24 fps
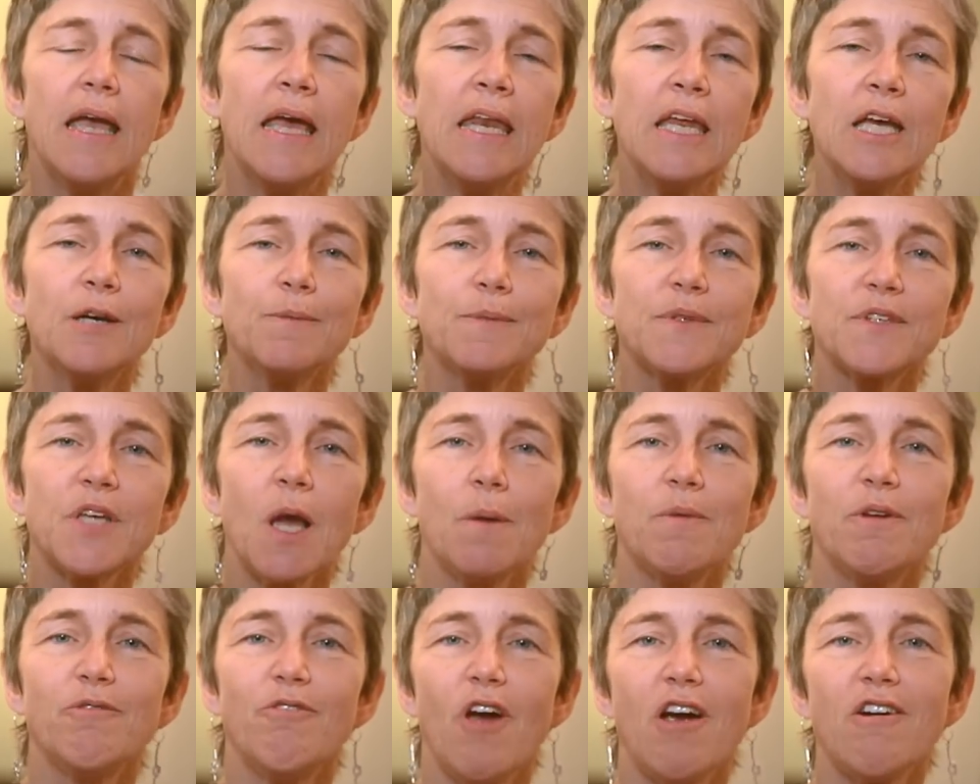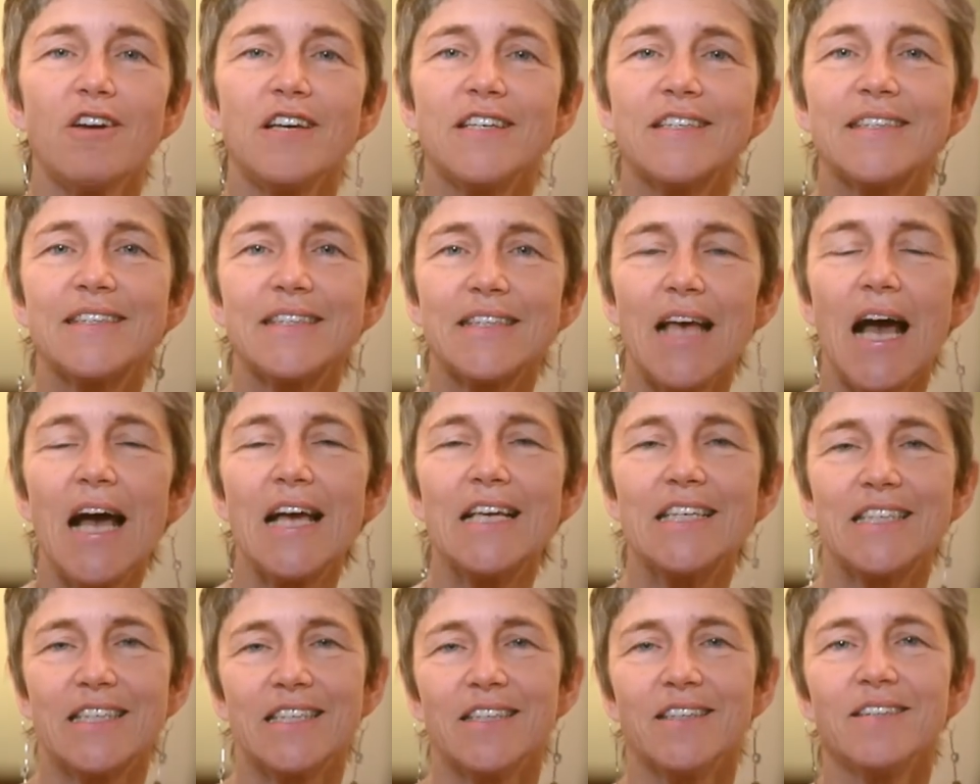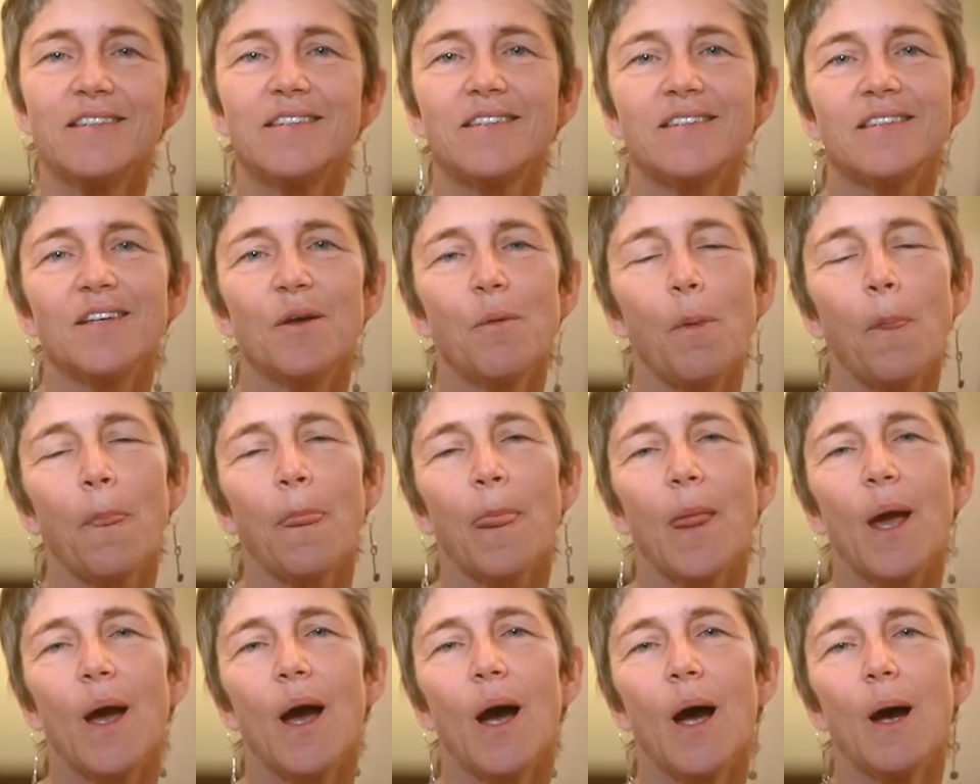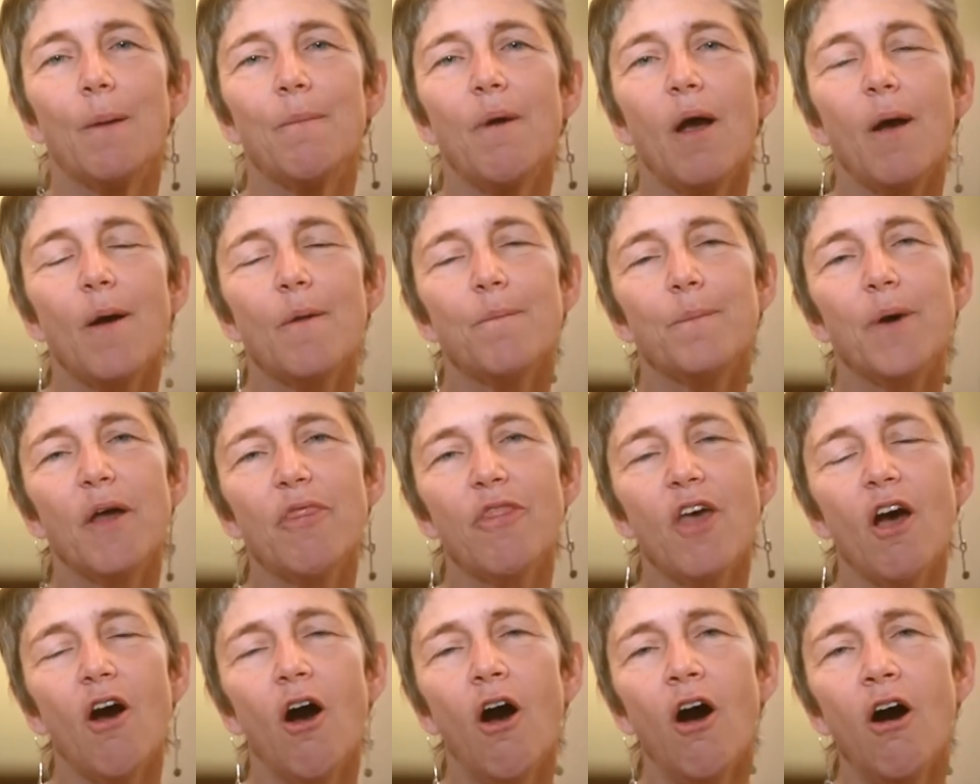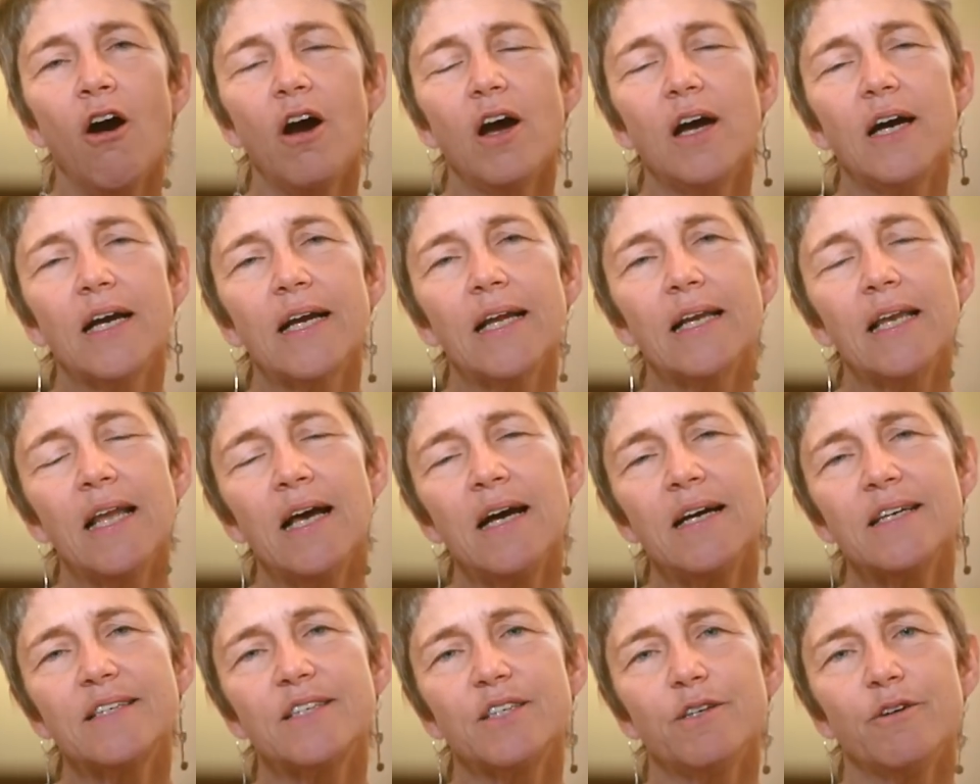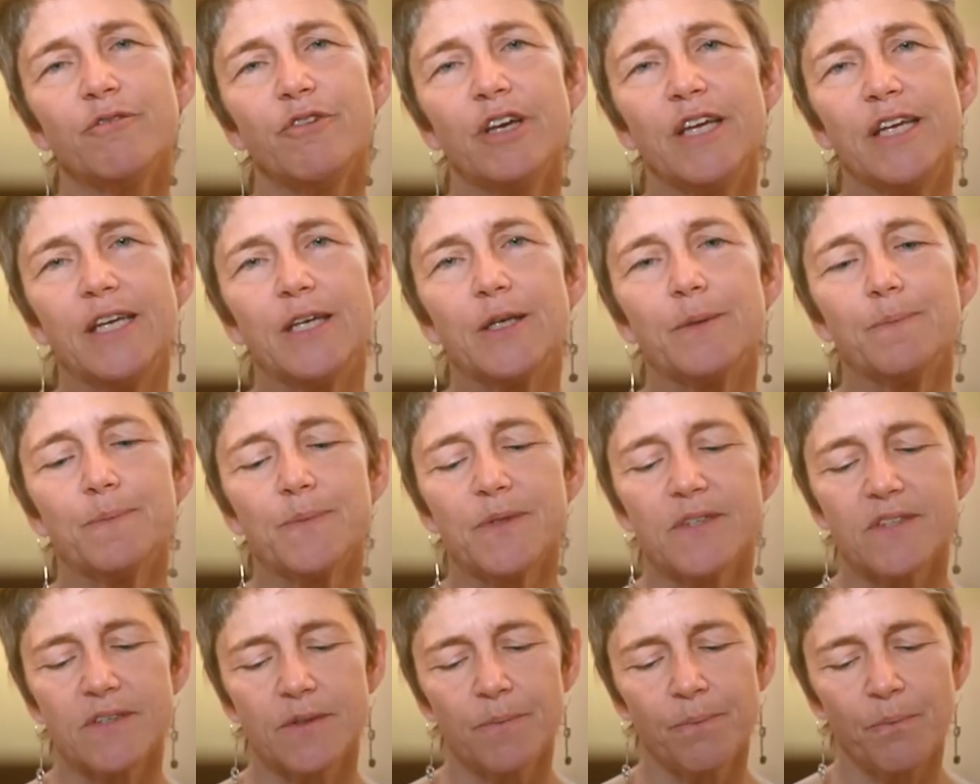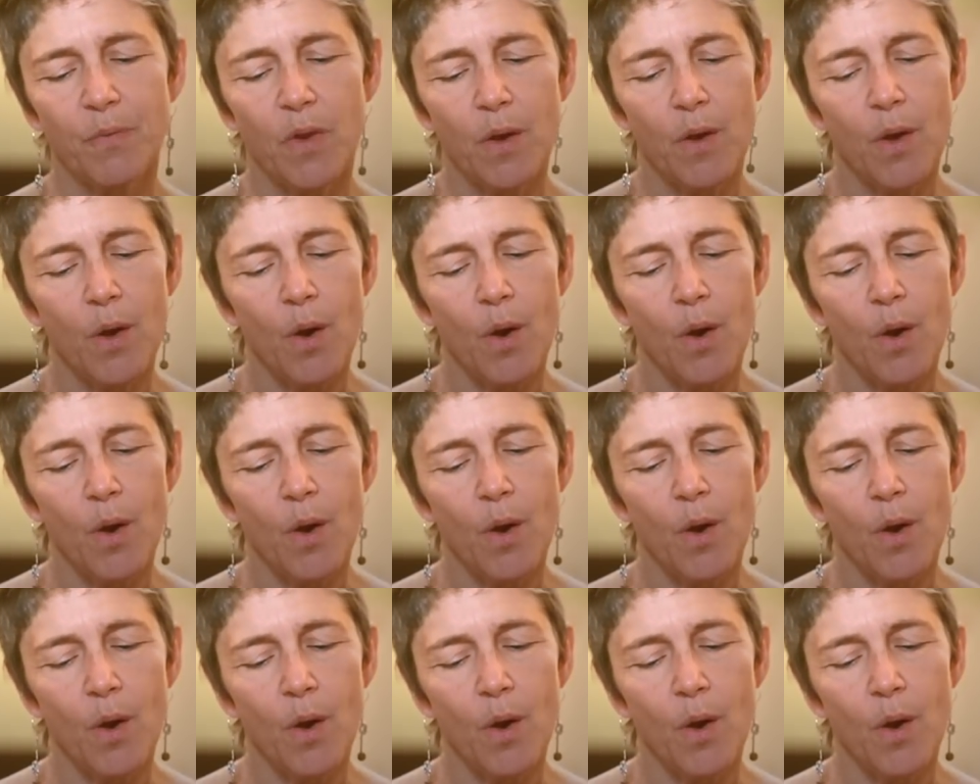idioms come in various sizes, but there are a class of idioms